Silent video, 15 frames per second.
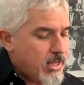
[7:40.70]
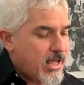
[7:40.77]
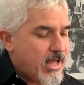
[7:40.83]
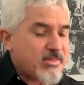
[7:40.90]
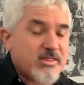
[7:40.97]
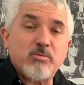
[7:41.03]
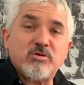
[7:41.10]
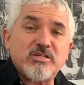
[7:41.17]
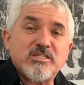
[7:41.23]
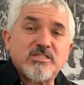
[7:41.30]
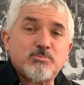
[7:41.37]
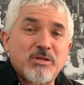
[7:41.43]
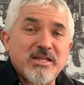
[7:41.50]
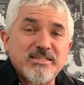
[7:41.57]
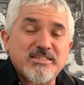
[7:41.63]
And then we just
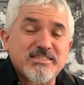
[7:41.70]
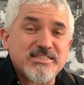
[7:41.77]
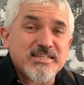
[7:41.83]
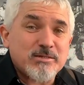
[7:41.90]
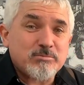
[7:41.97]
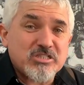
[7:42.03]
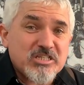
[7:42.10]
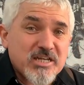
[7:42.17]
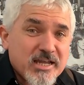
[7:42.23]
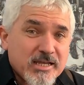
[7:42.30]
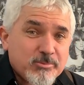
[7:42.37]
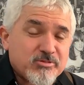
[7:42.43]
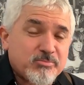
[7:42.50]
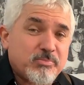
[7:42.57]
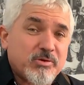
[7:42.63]
play the same
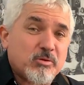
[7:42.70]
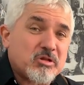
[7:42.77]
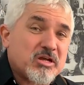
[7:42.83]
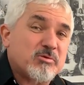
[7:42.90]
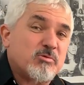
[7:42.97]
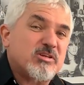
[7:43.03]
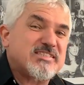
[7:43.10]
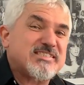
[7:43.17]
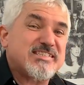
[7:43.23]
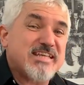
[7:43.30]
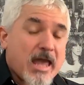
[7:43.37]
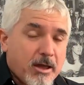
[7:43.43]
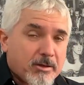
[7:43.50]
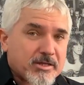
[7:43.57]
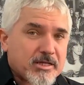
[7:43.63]
shapes, but like we're
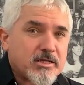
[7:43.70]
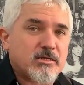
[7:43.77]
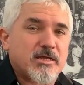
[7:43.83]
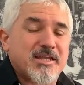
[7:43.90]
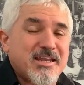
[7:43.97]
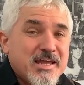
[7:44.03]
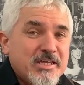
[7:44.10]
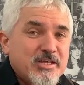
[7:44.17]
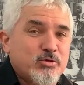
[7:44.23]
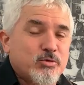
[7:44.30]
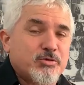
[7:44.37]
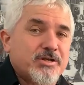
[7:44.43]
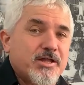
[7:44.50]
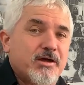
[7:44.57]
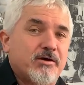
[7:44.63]
sounding an A
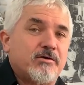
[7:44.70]
chord now.